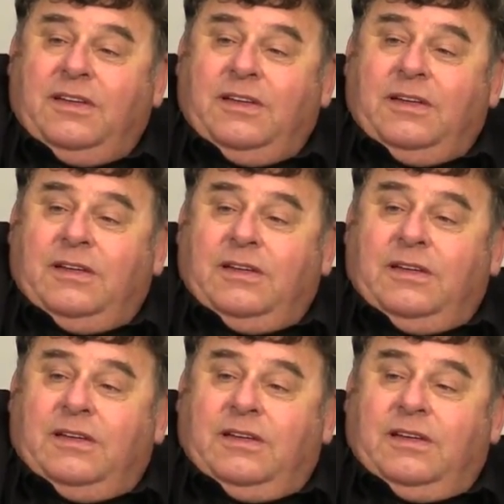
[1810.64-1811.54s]

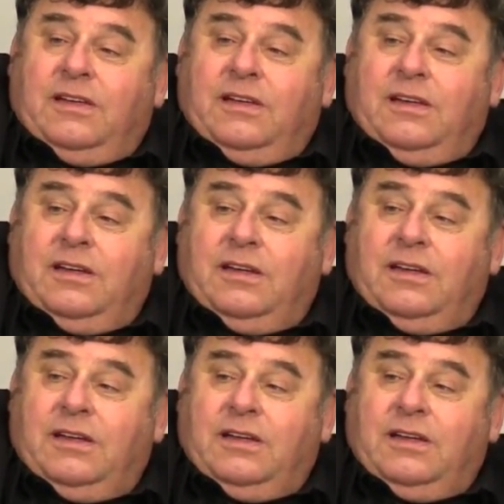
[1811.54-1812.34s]
(silence)